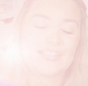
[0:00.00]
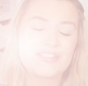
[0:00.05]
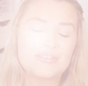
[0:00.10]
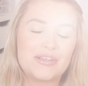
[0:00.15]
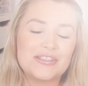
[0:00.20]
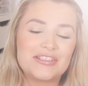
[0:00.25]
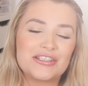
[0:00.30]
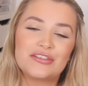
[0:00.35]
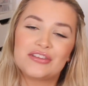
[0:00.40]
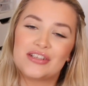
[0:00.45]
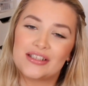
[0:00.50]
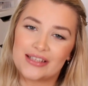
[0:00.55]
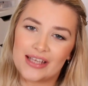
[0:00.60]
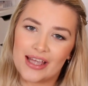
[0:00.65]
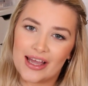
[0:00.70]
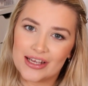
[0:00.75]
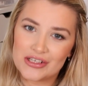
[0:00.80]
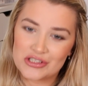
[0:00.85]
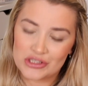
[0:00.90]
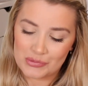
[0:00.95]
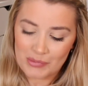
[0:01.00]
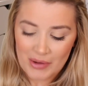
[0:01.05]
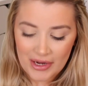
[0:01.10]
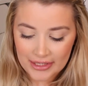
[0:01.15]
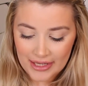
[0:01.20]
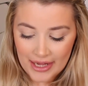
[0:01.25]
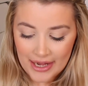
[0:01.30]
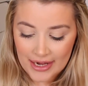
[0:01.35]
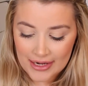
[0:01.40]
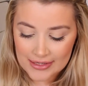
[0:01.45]
So I do think the eyeshadow
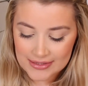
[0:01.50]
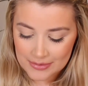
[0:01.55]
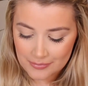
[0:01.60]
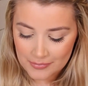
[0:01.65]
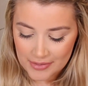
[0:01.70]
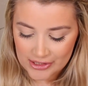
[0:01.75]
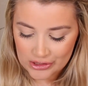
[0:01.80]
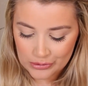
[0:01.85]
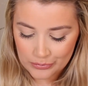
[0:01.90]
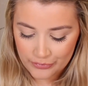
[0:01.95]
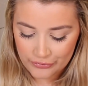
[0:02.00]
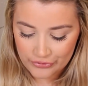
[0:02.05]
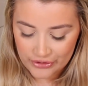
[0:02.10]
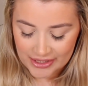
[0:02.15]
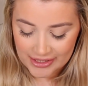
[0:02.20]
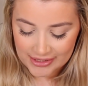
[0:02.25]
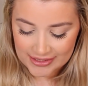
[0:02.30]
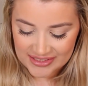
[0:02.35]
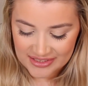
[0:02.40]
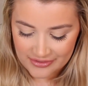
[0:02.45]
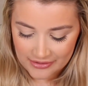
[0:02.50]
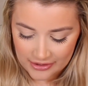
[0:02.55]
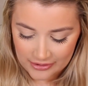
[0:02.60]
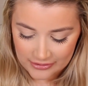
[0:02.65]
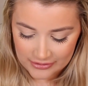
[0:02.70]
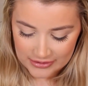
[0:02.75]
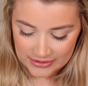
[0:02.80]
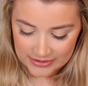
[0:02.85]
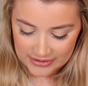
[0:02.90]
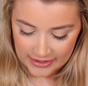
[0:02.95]
palette has made up for it. Let's see what it
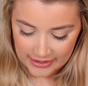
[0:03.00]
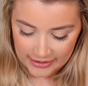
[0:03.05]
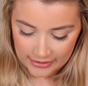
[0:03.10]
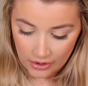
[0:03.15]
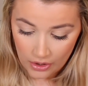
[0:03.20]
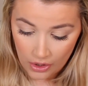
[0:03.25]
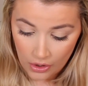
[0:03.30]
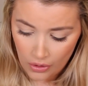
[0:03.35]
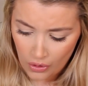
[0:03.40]
looks like.